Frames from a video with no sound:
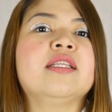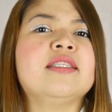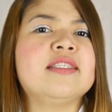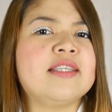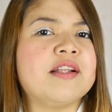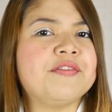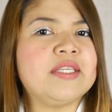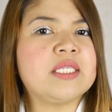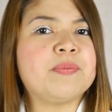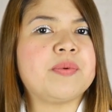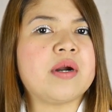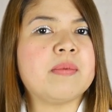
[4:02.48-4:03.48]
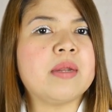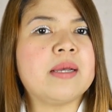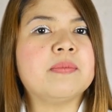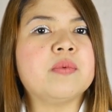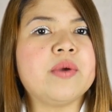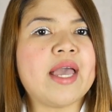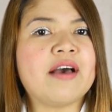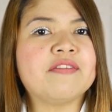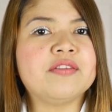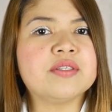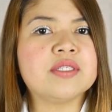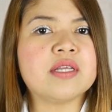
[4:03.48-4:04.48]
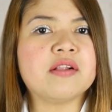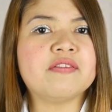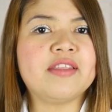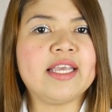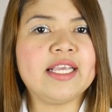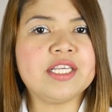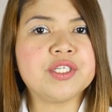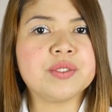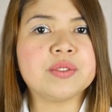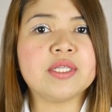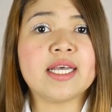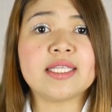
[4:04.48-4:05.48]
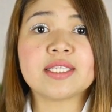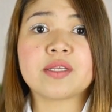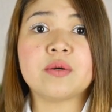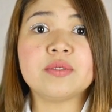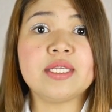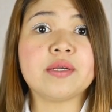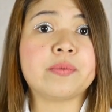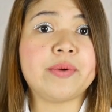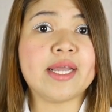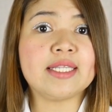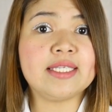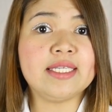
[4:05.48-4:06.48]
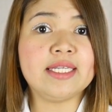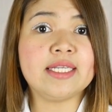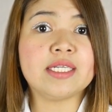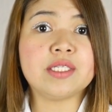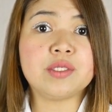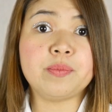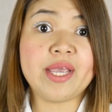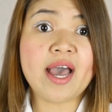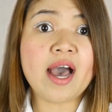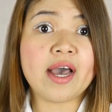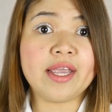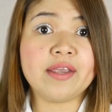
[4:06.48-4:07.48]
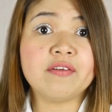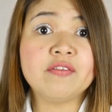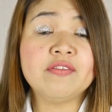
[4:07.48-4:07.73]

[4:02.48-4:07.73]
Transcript: To solve this problem, we have to solve the issue that's causing creatinine to be high.